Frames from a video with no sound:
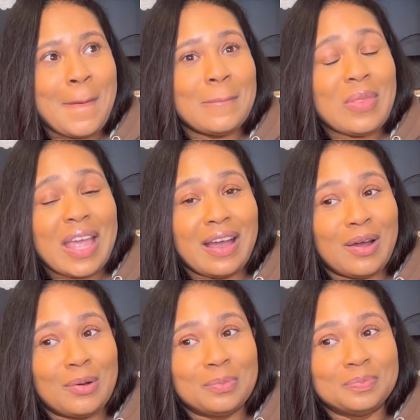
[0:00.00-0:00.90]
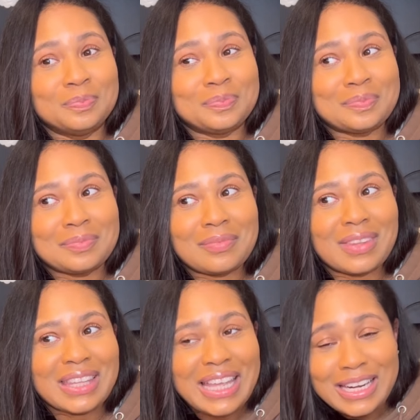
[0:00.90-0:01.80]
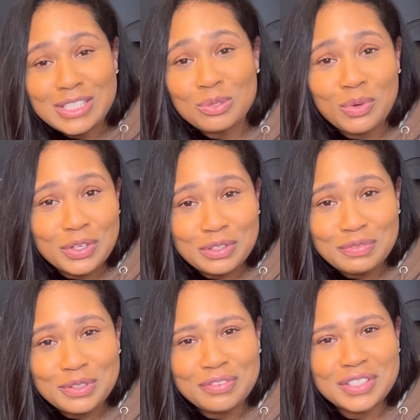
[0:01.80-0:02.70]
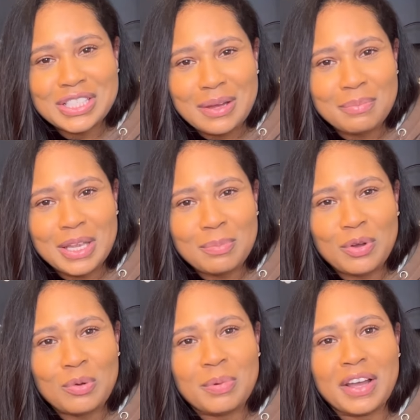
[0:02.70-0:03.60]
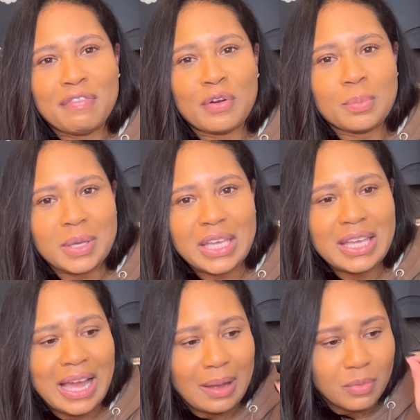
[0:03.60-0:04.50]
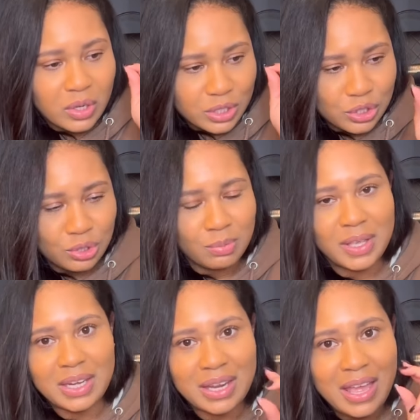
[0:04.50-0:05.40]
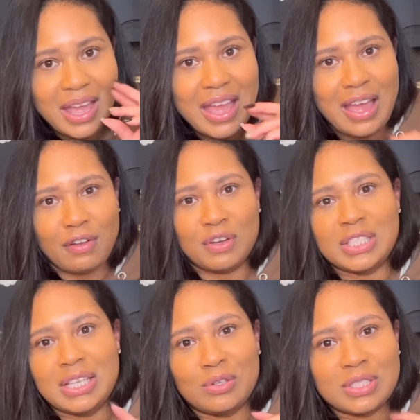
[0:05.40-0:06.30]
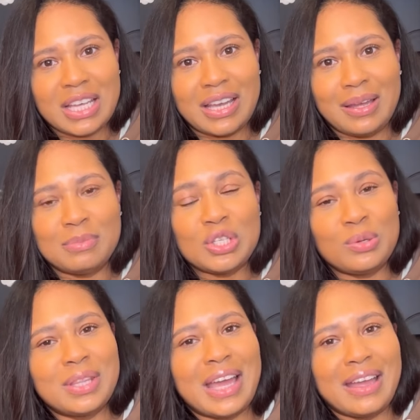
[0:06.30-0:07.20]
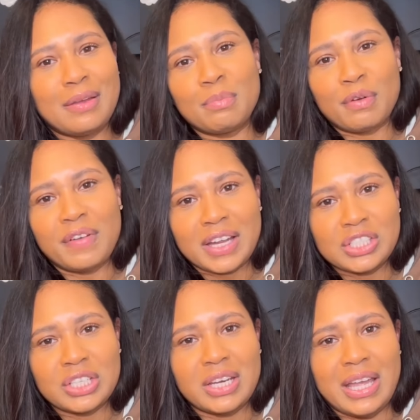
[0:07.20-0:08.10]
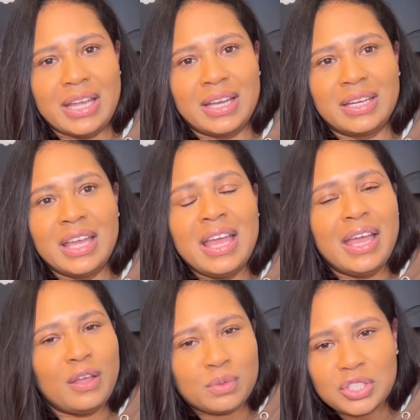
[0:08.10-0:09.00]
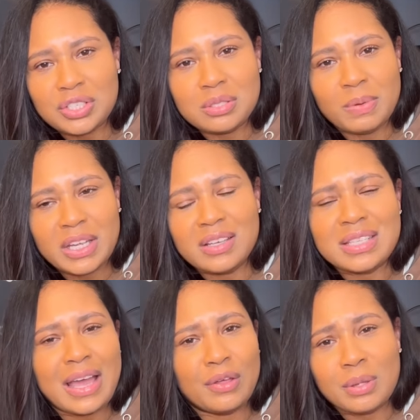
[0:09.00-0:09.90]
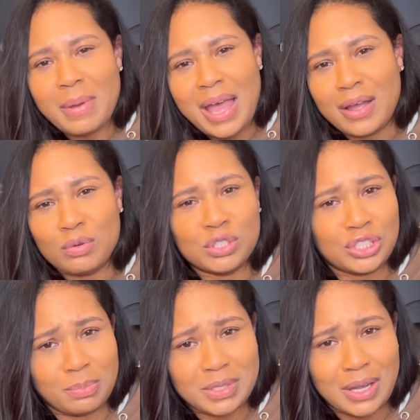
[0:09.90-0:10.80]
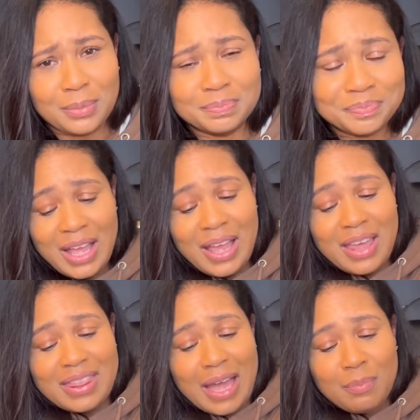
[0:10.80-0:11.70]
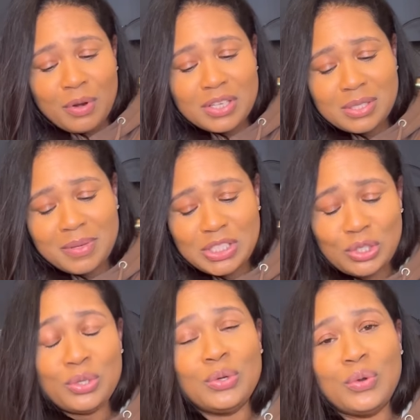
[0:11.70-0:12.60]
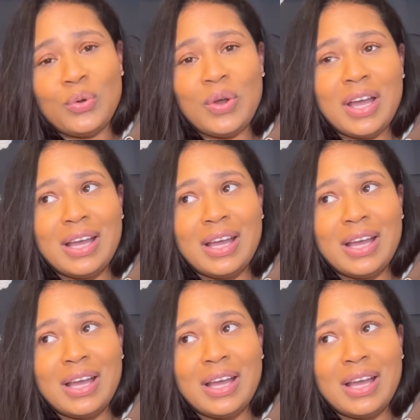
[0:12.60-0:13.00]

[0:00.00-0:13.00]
Now, that is wonderful for some people, but for me, I'm going to zoom in every single time to that imperfection, and it was just because how the bag was shipped out. That brings me to,